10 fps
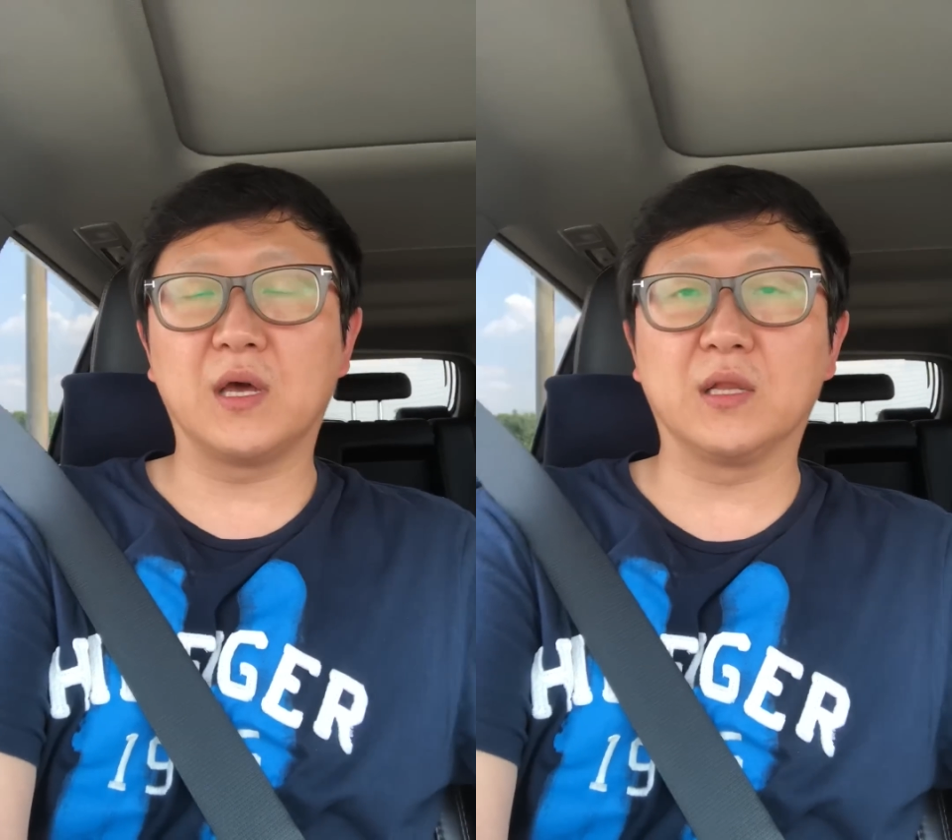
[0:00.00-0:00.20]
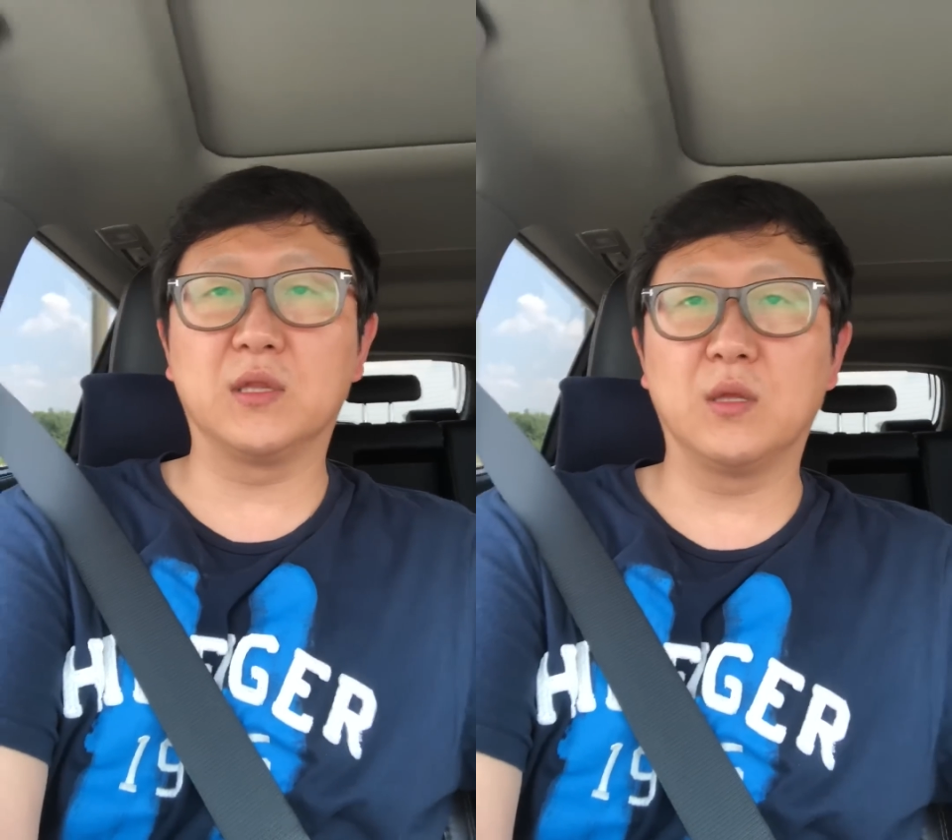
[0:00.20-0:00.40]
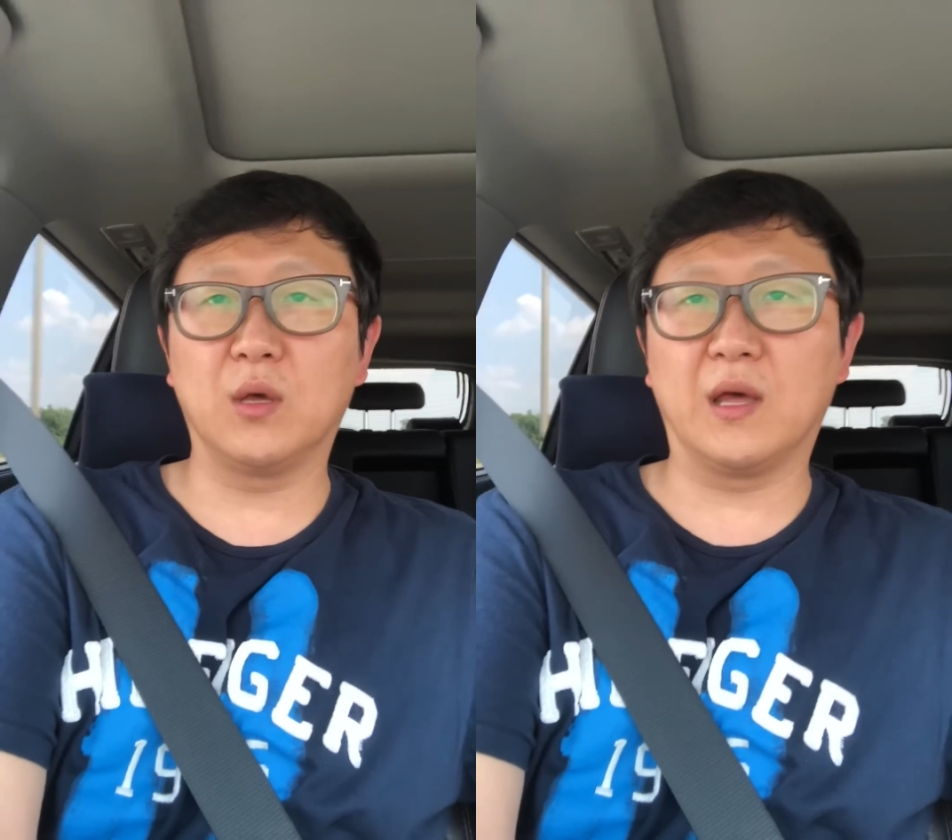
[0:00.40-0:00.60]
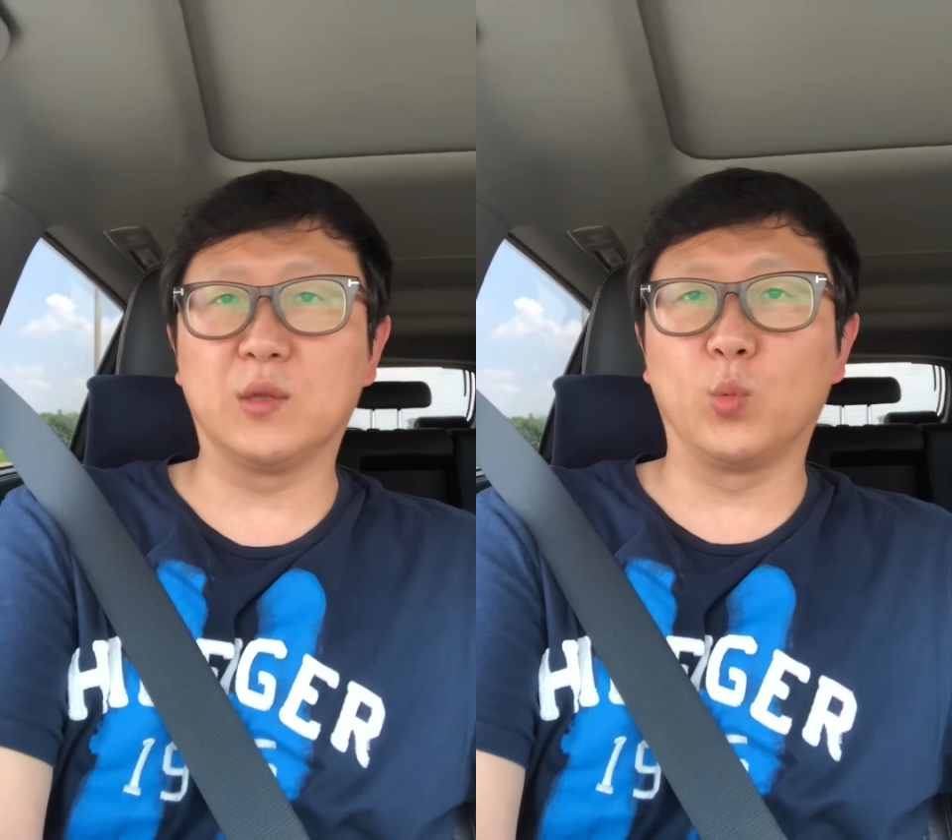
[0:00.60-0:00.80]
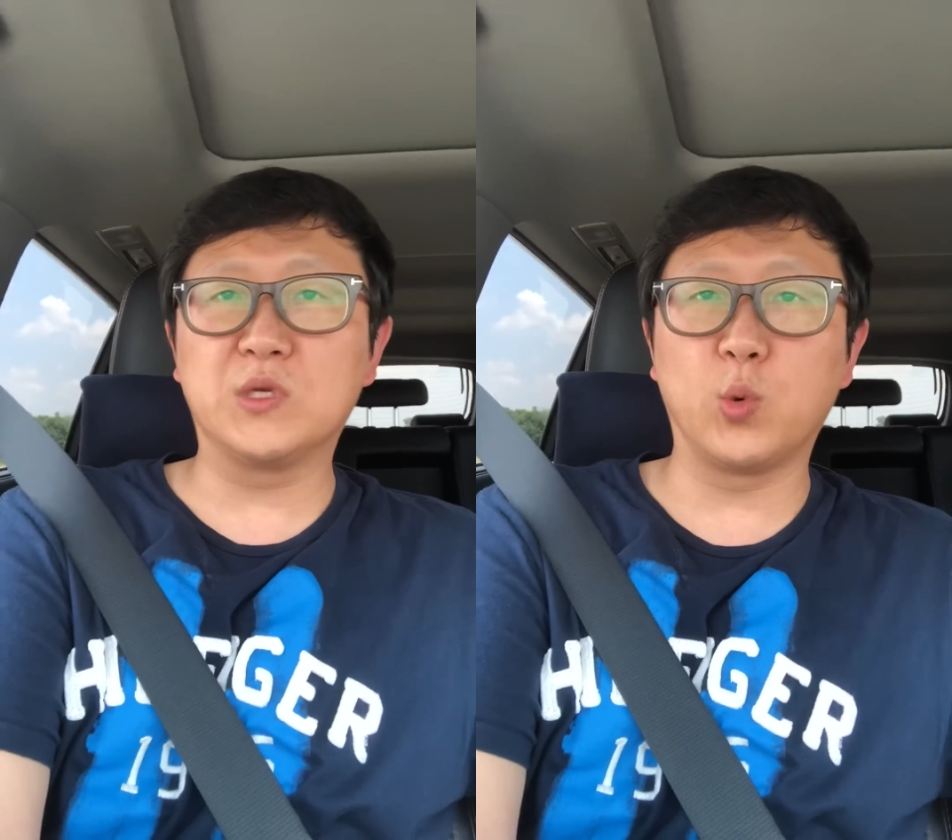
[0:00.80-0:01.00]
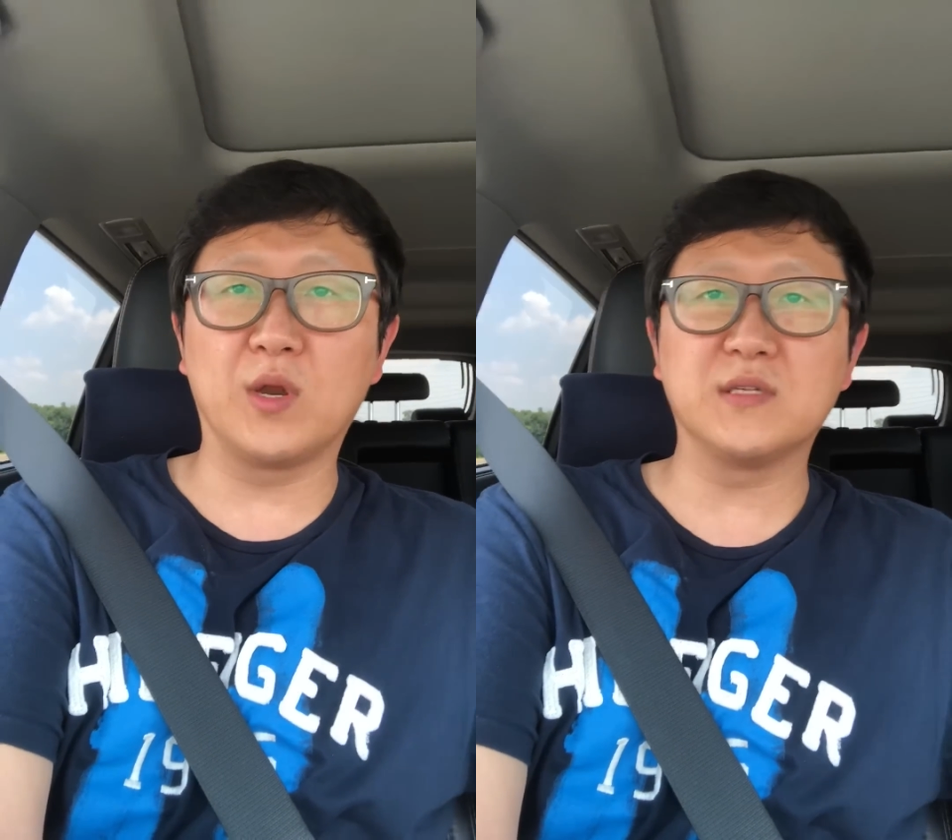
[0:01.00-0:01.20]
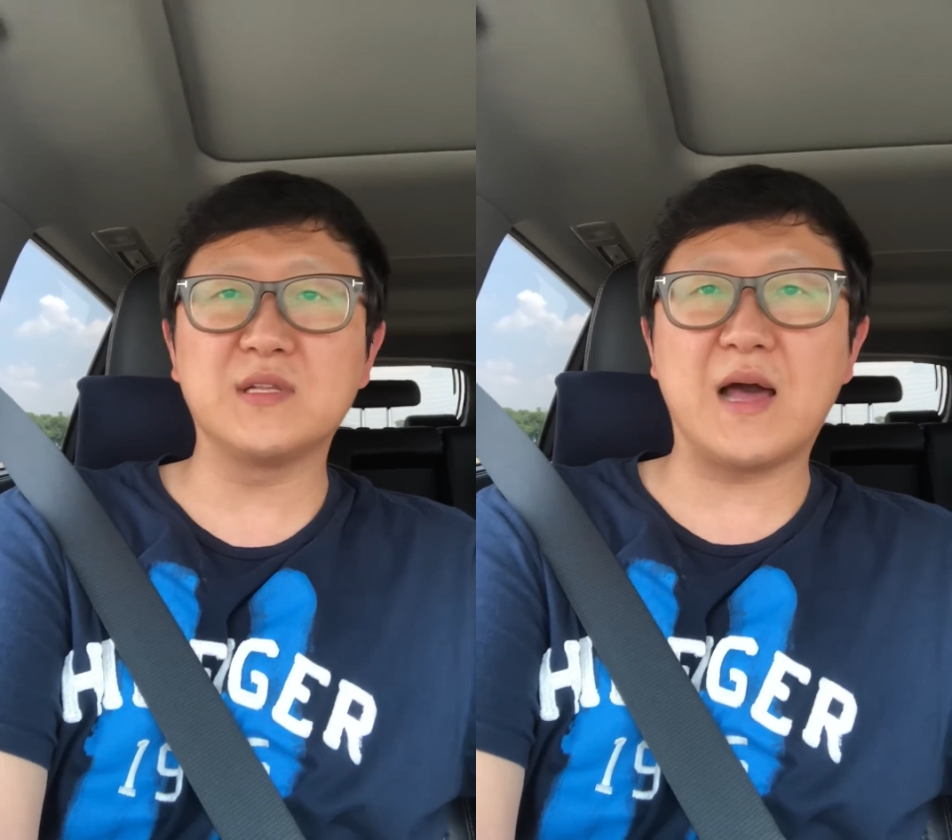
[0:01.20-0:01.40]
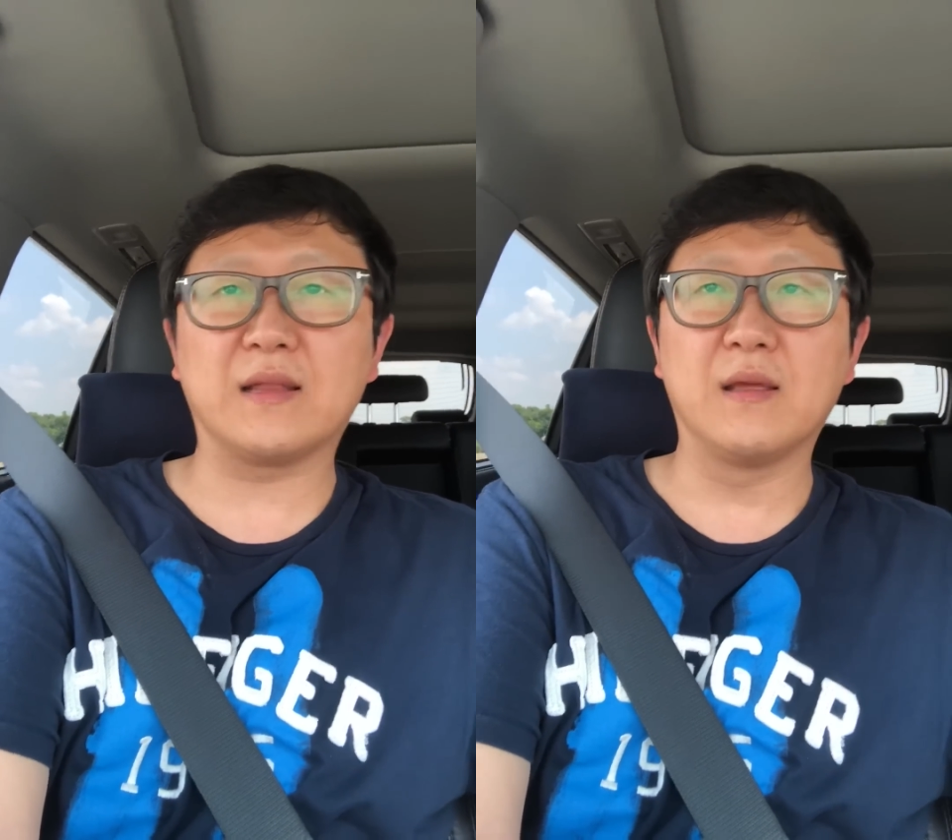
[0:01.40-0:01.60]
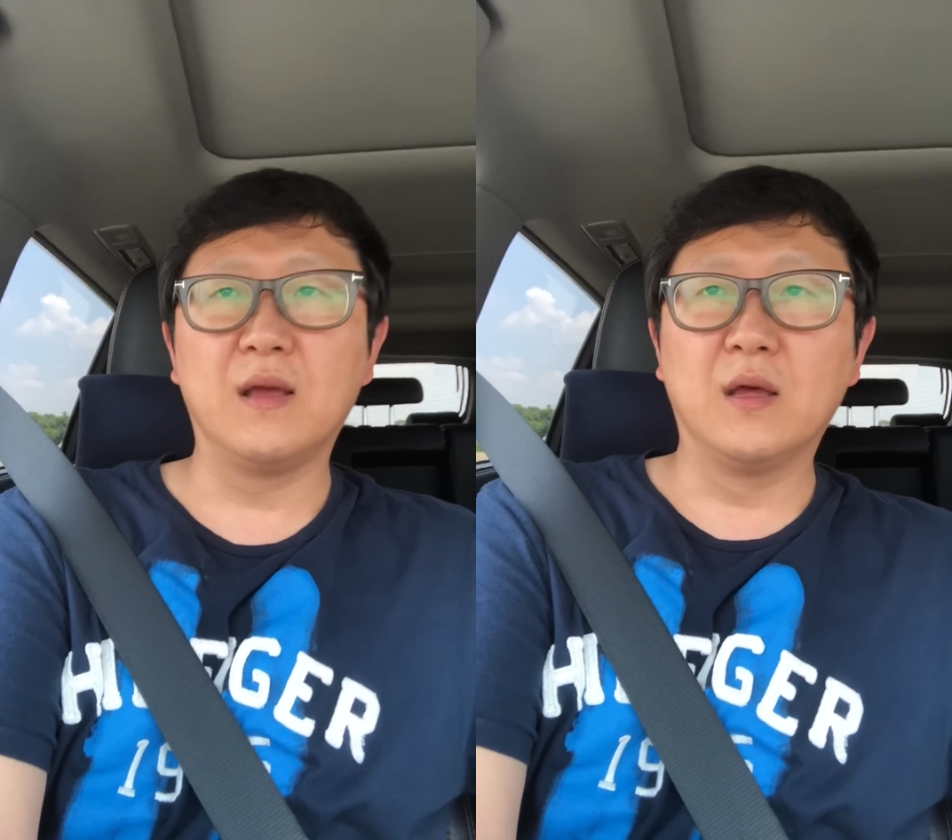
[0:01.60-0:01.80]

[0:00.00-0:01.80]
and which one is not.